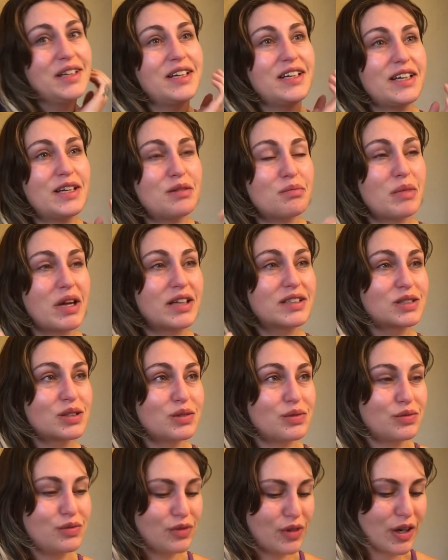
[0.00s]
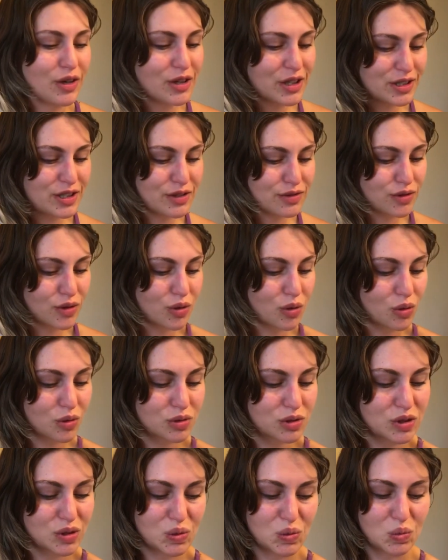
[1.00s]
it makes it very difficult
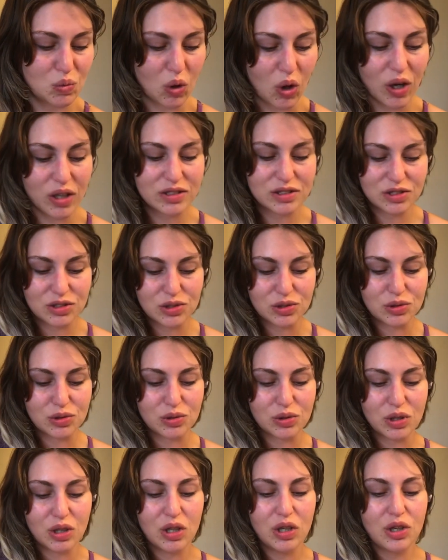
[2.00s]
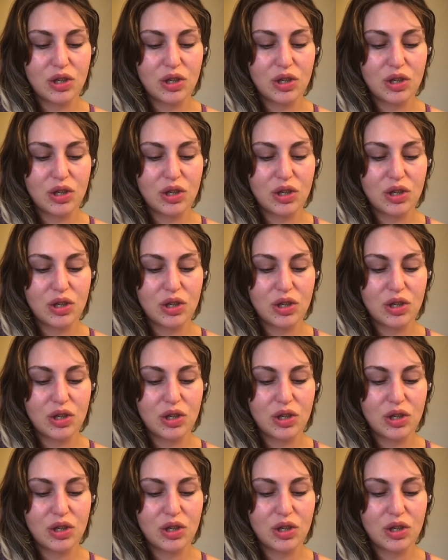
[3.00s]
to want to